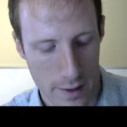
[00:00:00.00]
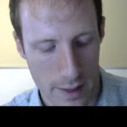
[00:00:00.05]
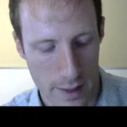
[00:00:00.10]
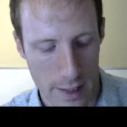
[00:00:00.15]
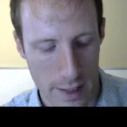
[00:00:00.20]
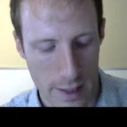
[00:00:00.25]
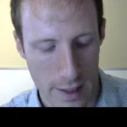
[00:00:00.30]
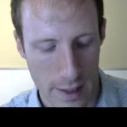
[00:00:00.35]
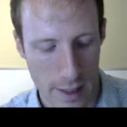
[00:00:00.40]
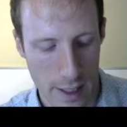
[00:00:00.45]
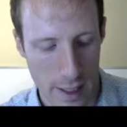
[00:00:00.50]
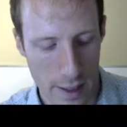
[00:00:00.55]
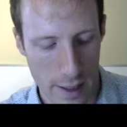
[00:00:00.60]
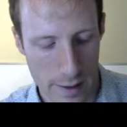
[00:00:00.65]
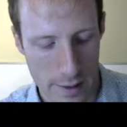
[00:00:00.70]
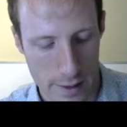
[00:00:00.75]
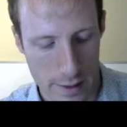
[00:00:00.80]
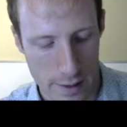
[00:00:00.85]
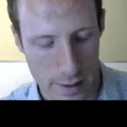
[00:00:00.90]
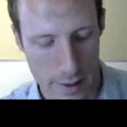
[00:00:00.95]
D,
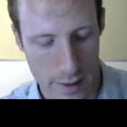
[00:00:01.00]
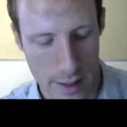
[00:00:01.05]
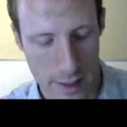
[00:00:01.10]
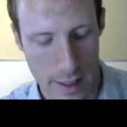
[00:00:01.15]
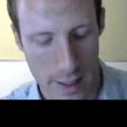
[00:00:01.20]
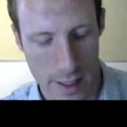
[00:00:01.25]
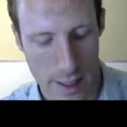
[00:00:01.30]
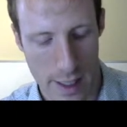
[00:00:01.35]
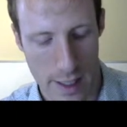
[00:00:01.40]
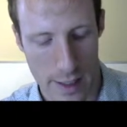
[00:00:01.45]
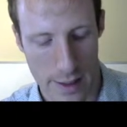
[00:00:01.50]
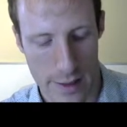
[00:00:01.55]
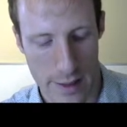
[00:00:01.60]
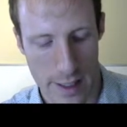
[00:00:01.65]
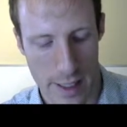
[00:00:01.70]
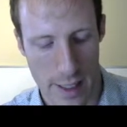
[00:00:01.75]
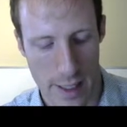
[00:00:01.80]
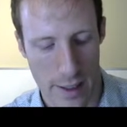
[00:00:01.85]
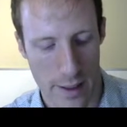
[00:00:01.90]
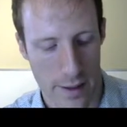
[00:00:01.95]
H, E, I,
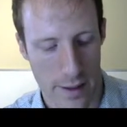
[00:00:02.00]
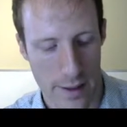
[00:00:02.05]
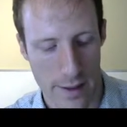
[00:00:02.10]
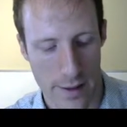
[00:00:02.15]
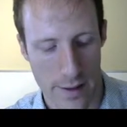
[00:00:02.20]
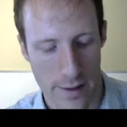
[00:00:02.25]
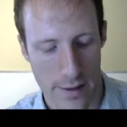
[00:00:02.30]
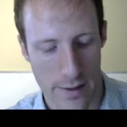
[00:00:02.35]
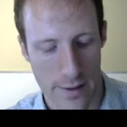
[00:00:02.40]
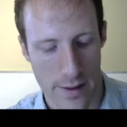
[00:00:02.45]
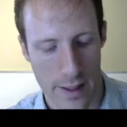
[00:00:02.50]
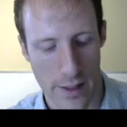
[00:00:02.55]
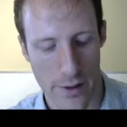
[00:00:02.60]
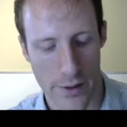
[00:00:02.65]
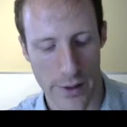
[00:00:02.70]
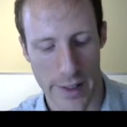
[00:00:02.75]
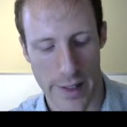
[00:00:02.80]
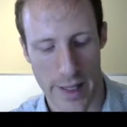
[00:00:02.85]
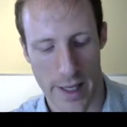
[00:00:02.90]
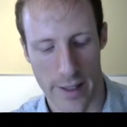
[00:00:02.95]
J, and
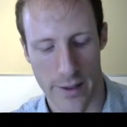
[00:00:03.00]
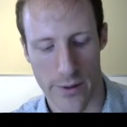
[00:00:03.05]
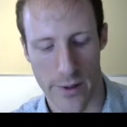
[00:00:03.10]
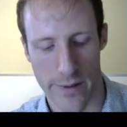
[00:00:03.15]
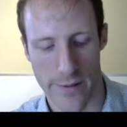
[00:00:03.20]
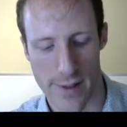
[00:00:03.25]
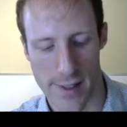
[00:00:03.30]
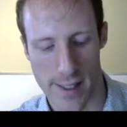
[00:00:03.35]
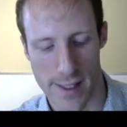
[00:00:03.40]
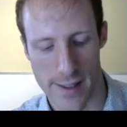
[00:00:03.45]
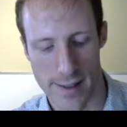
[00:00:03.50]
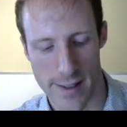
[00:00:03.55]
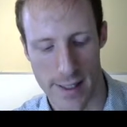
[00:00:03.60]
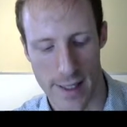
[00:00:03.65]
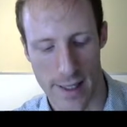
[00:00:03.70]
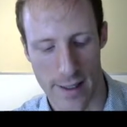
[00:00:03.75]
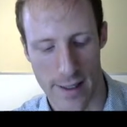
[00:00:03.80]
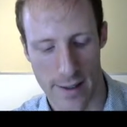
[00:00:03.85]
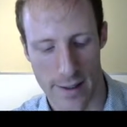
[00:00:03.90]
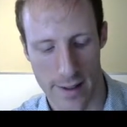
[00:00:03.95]
only then do we visit
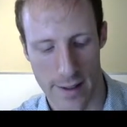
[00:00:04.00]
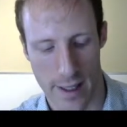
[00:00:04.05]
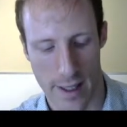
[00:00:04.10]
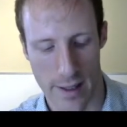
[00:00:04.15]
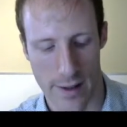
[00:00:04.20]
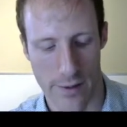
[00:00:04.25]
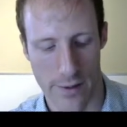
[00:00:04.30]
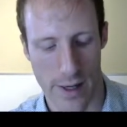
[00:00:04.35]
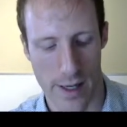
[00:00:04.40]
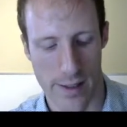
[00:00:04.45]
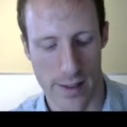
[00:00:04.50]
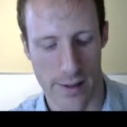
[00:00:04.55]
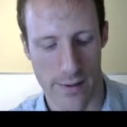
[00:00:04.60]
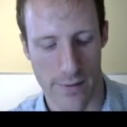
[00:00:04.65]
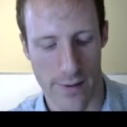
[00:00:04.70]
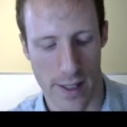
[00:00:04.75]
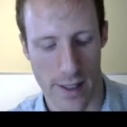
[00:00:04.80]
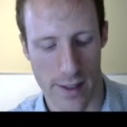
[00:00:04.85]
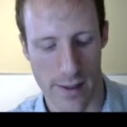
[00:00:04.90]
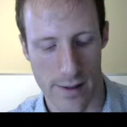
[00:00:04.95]
C and the rest
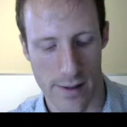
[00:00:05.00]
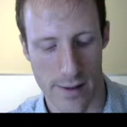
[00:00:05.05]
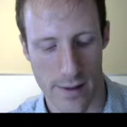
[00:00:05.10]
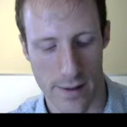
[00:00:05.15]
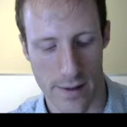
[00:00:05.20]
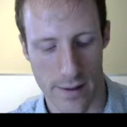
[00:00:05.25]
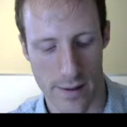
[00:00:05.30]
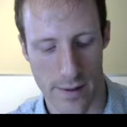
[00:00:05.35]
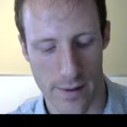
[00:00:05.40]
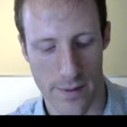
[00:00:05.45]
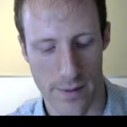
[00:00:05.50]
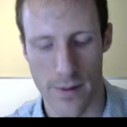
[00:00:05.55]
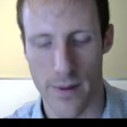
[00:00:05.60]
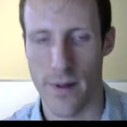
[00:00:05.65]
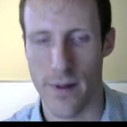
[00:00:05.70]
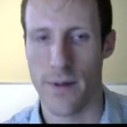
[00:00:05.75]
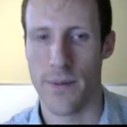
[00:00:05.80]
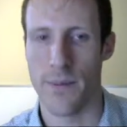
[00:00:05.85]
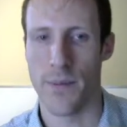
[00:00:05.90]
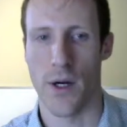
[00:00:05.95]
of this
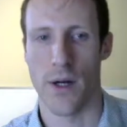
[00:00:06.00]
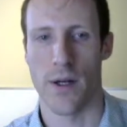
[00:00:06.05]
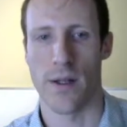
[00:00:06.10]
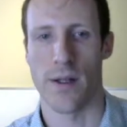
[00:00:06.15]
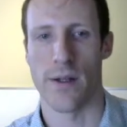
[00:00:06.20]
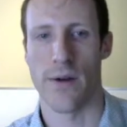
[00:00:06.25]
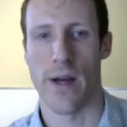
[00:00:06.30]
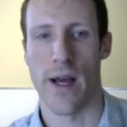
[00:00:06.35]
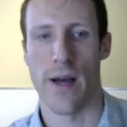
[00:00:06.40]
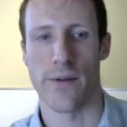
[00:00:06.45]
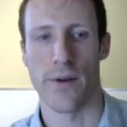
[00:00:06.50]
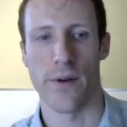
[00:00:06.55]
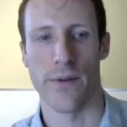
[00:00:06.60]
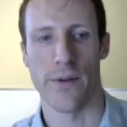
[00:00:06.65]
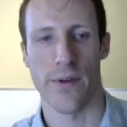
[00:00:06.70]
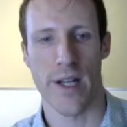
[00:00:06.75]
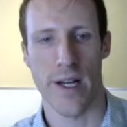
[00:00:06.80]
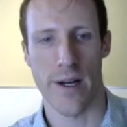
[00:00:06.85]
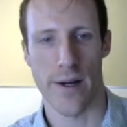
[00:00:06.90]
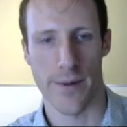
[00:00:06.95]
part of the graph
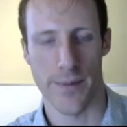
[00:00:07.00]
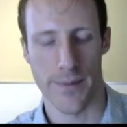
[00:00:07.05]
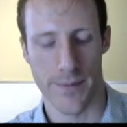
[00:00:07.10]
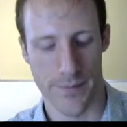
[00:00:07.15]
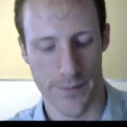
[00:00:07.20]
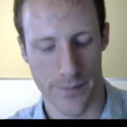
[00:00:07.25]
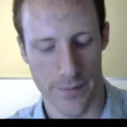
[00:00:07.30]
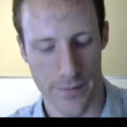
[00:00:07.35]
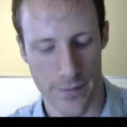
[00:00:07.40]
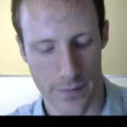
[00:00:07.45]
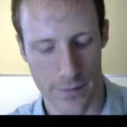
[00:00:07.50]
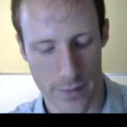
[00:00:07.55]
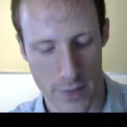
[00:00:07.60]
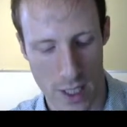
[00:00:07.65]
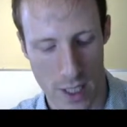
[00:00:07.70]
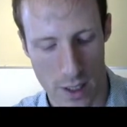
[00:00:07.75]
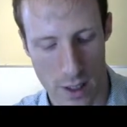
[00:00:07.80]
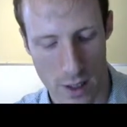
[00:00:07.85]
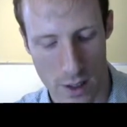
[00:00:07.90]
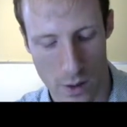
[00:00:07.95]
over here.
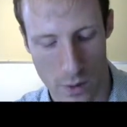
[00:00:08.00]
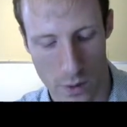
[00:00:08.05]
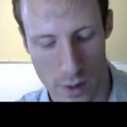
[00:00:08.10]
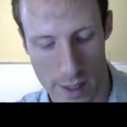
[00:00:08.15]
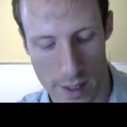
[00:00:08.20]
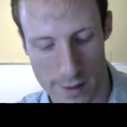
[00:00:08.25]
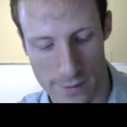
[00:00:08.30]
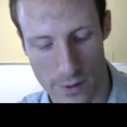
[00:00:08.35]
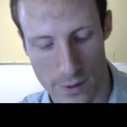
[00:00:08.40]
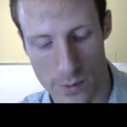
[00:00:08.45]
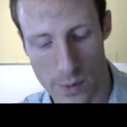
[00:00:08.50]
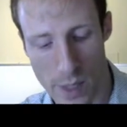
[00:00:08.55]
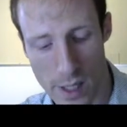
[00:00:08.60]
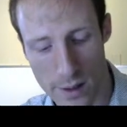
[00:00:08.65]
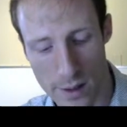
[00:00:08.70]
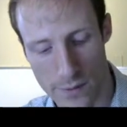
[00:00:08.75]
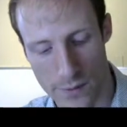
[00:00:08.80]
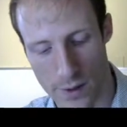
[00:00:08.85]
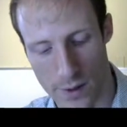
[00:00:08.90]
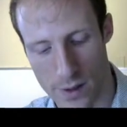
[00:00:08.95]
Whereas for
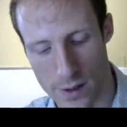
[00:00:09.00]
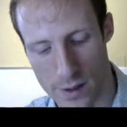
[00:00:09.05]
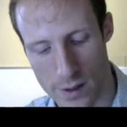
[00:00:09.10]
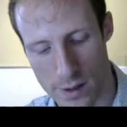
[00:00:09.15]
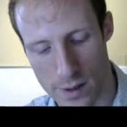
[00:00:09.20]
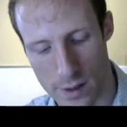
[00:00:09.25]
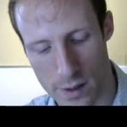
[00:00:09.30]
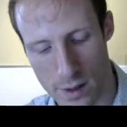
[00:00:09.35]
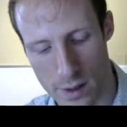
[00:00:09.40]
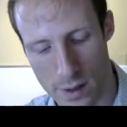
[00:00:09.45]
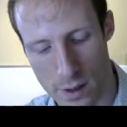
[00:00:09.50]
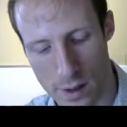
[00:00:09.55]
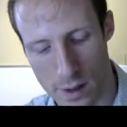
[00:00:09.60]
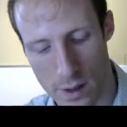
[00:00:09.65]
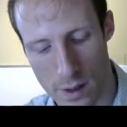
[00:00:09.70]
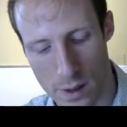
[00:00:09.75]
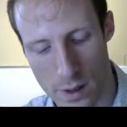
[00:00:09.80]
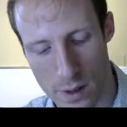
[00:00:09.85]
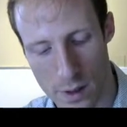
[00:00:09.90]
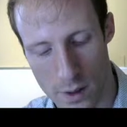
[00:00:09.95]
breadth first,
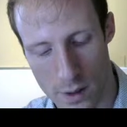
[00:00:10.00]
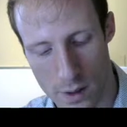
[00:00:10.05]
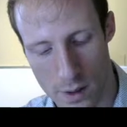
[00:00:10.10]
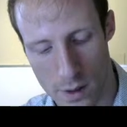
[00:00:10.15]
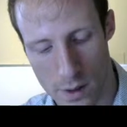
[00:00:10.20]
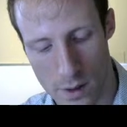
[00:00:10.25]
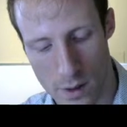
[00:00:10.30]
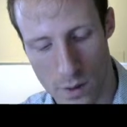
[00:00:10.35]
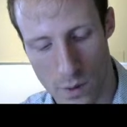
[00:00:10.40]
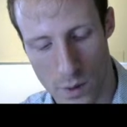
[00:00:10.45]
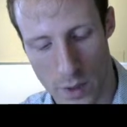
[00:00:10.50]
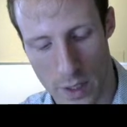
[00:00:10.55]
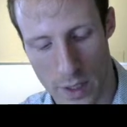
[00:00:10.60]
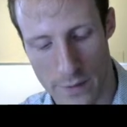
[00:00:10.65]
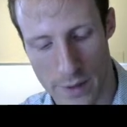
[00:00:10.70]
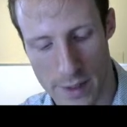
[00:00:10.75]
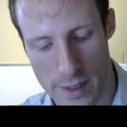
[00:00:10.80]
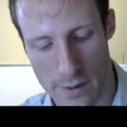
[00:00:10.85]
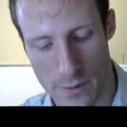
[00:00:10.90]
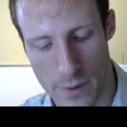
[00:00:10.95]
we're going
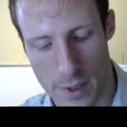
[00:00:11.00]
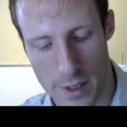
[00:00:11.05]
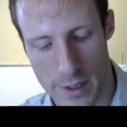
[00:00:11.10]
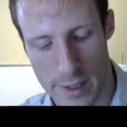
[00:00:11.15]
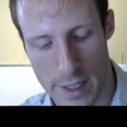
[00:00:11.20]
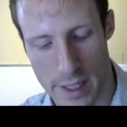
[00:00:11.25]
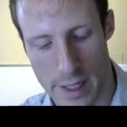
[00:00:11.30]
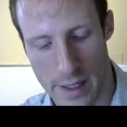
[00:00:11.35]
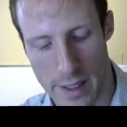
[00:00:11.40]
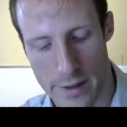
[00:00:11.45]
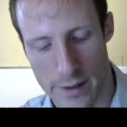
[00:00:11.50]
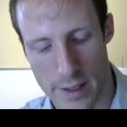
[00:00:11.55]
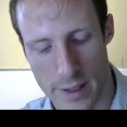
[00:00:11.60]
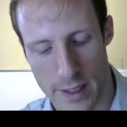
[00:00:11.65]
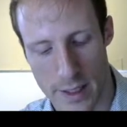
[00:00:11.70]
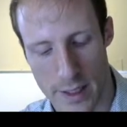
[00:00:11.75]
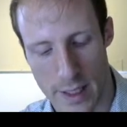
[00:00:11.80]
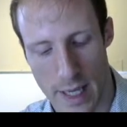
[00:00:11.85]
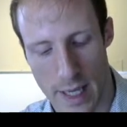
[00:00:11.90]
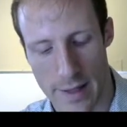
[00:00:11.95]
to visit one child
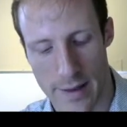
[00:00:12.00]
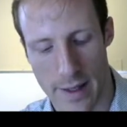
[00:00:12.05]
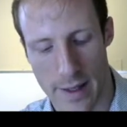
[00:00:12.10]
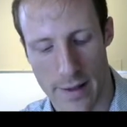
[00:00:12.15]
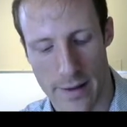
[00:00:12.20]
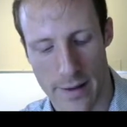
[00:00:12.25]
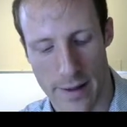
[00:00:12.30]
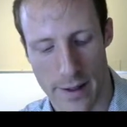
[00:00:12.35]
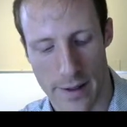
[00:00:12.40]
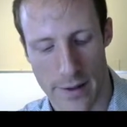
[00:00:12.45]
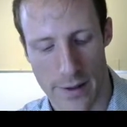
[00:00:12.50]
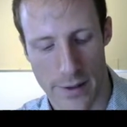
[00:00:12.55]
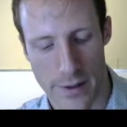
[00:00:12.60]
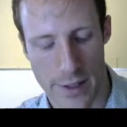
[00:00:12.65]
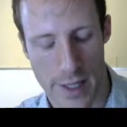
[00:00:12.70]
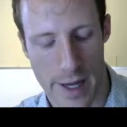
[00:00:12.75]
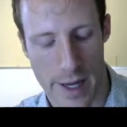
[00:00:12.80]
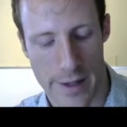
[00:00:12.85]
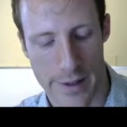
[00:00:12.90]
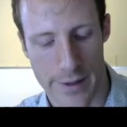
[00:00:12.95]
and then the other
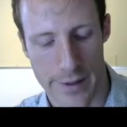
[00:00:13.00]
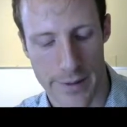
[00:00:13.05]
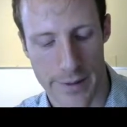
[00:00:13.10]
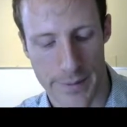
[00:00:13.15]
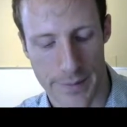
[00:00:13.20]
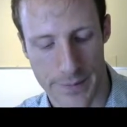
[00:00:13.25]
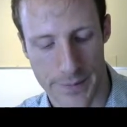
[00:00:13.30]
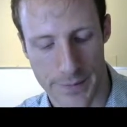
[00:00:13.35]
child.